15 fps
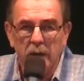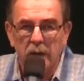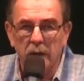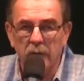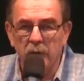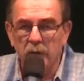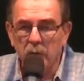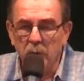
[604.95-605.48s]

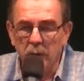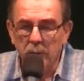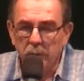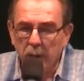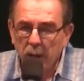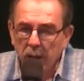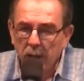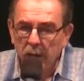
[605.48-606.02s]
If you
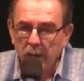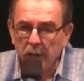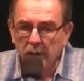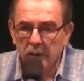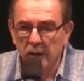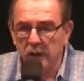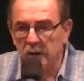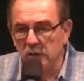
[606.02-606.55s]

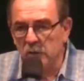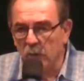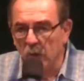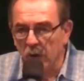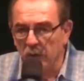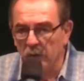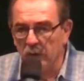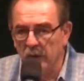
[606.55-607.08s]
repent, it's
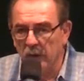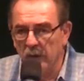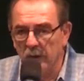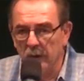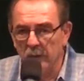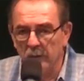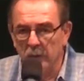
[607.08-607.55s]
one thing,